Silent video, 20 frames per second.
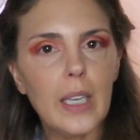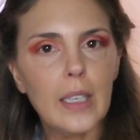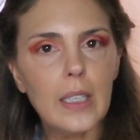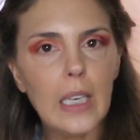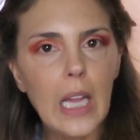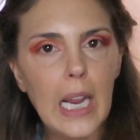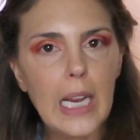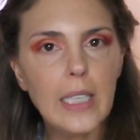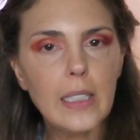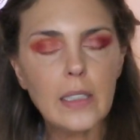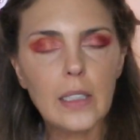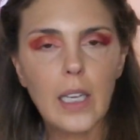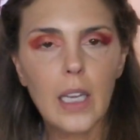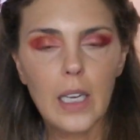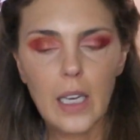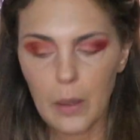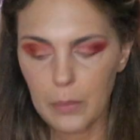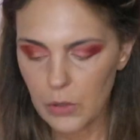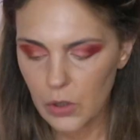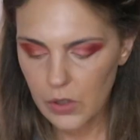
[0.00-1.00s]
Ignite,
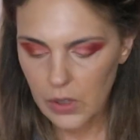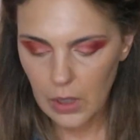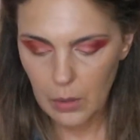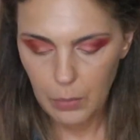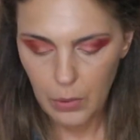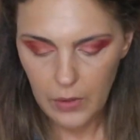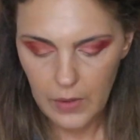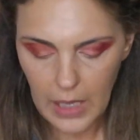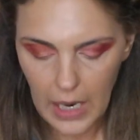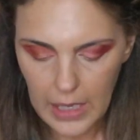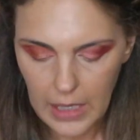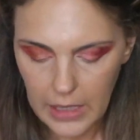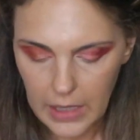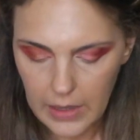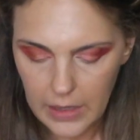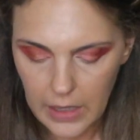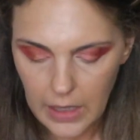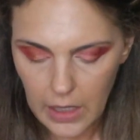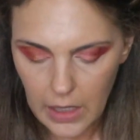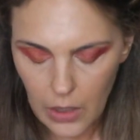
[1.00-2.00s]
and I'm just going to put that
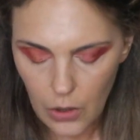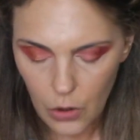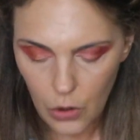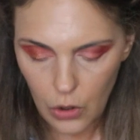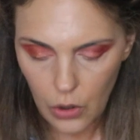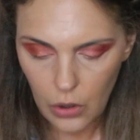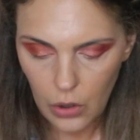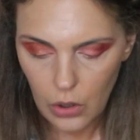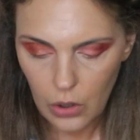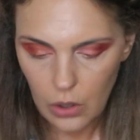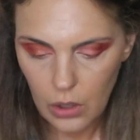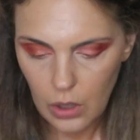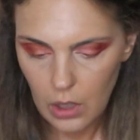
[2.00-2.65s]
in the inner